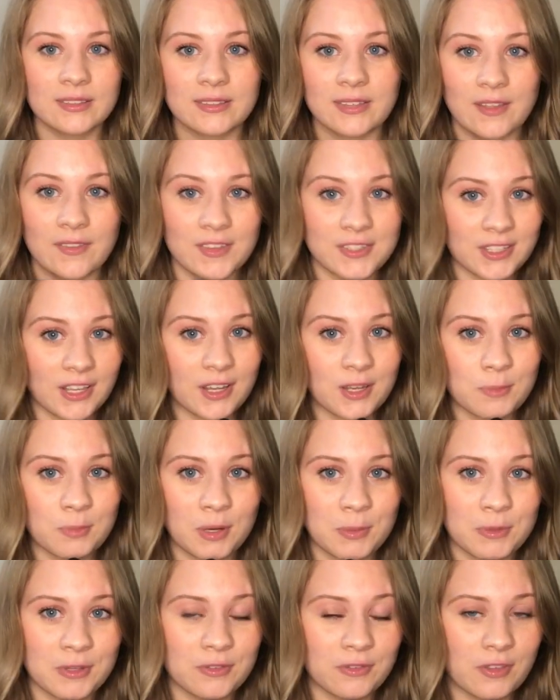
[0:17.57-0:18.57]
And the second
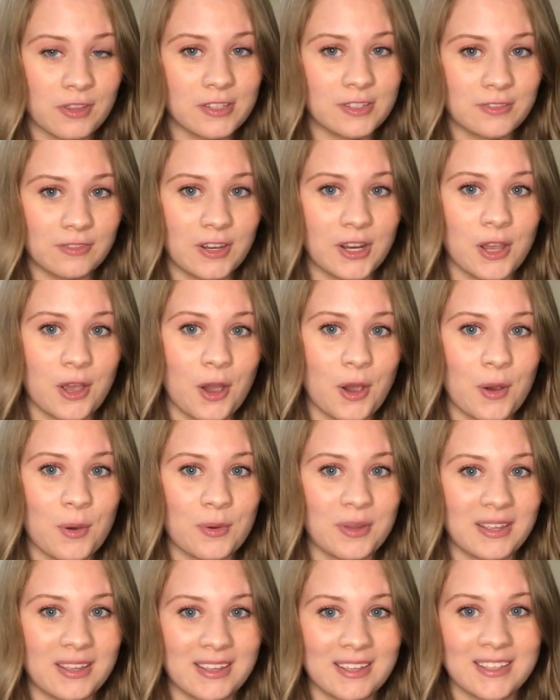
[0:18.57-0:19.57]
purpose for this video
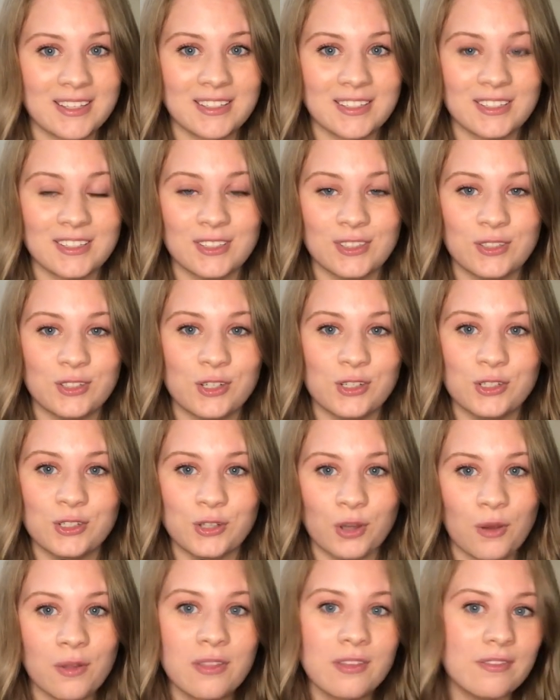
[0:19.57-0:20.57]
is to
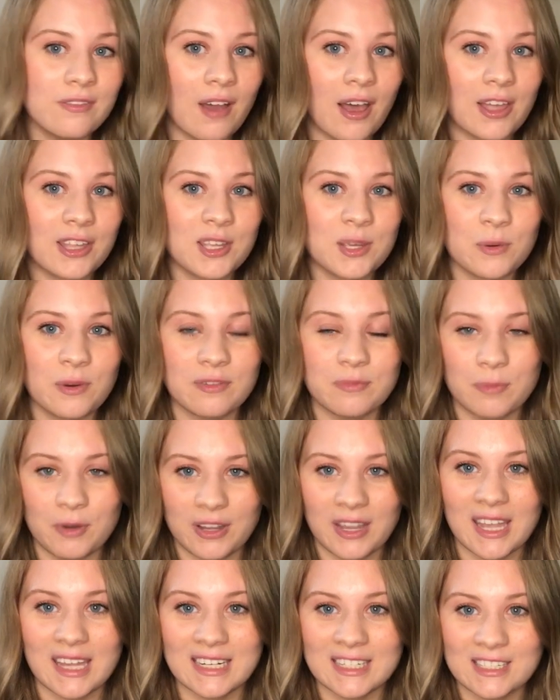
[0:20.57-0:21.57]
show the value of book
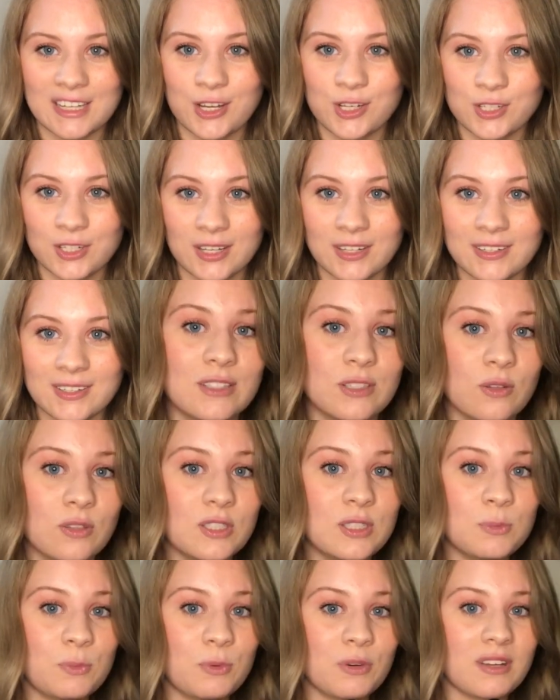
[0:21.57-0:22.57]
annotation. So
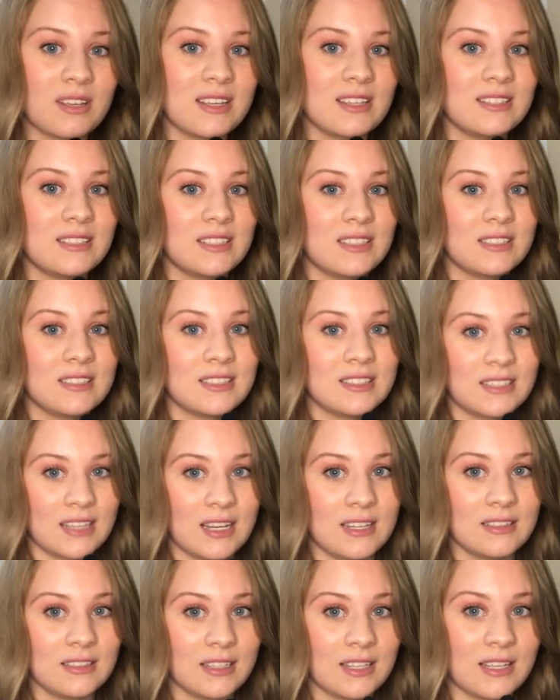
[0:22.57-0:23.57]
this book is
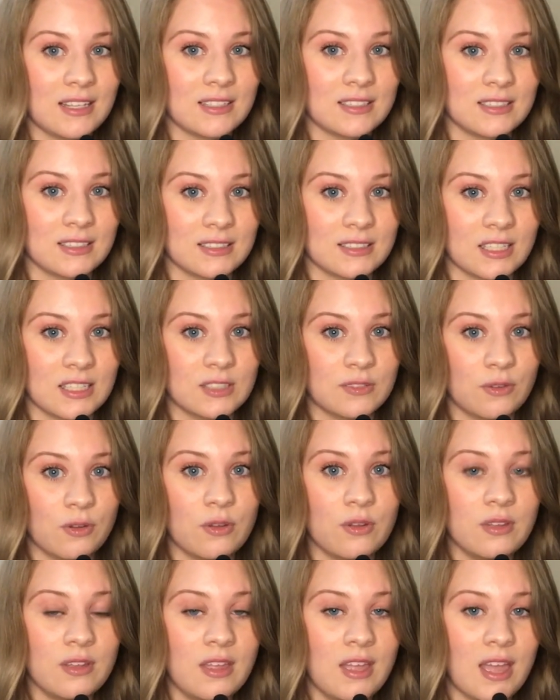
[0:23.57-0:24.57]
insanely
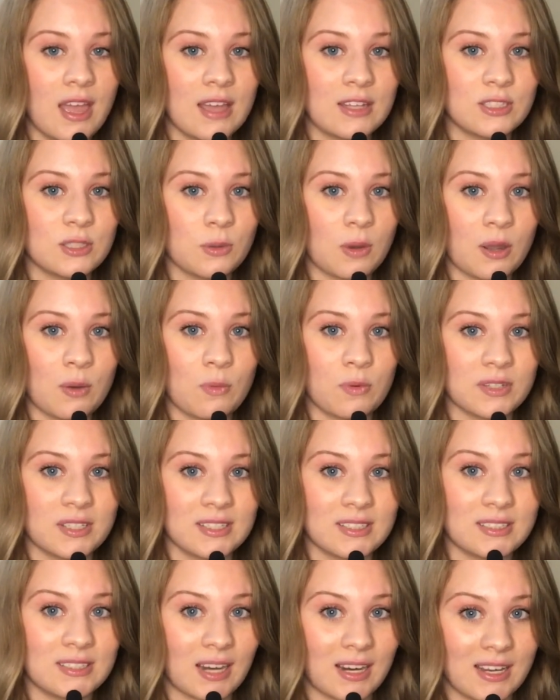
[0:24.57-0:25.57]
successful, and so I want to
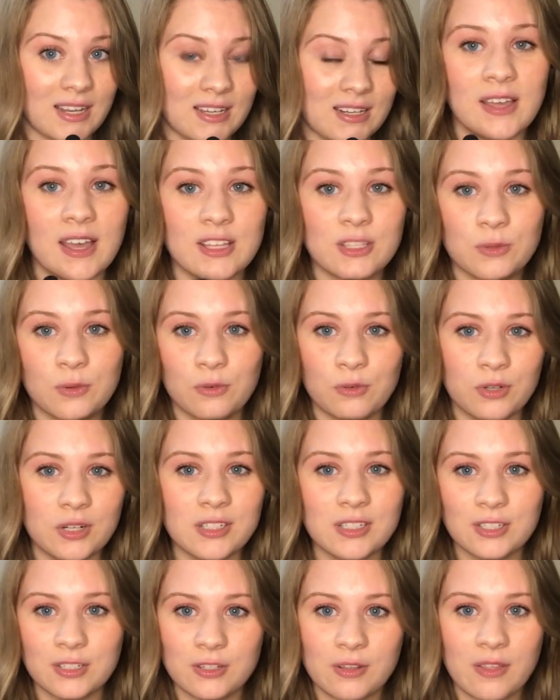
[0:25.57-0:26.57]
study it. And so in order
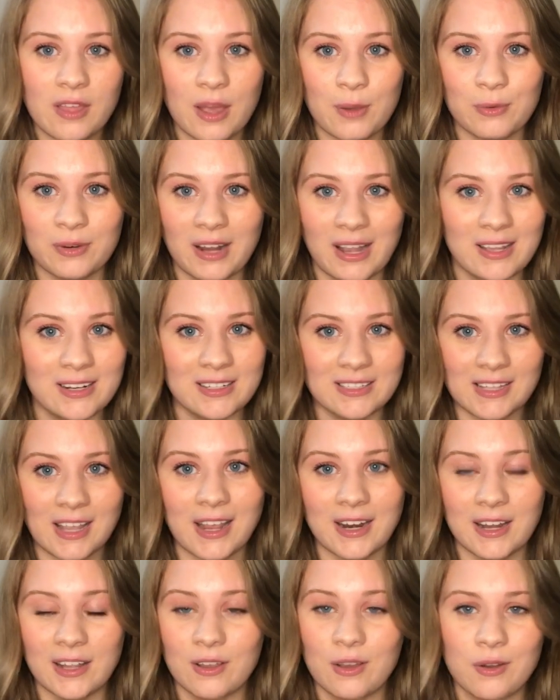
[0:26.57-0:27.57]
to do that, we're
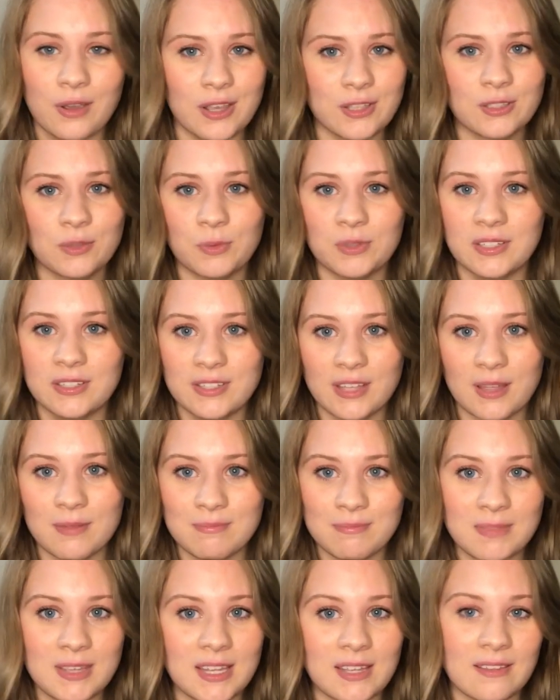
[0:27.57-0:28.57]
annotating. Okay, so what does that
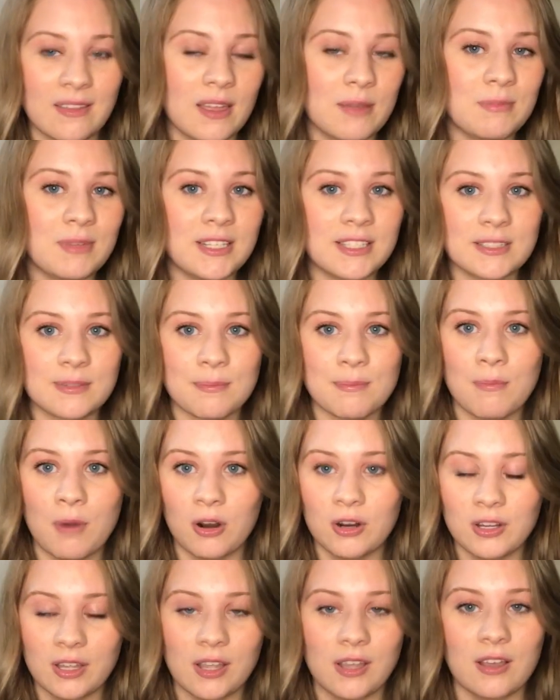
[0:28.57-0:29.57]
mean? That means
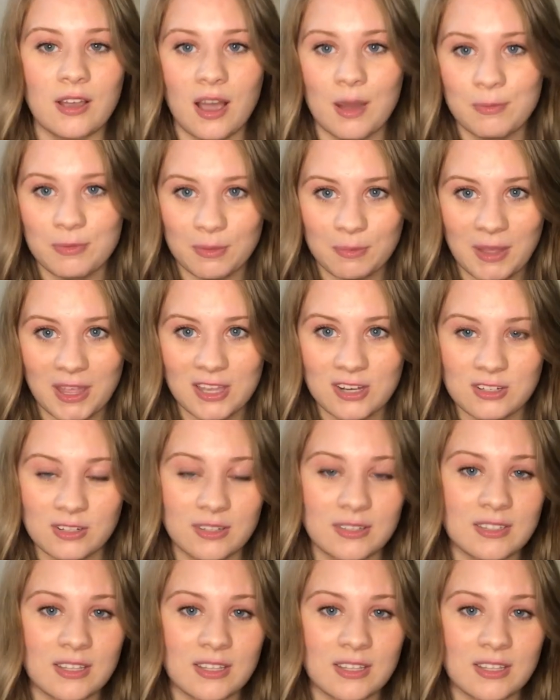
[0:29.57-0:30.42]
marking up the pages.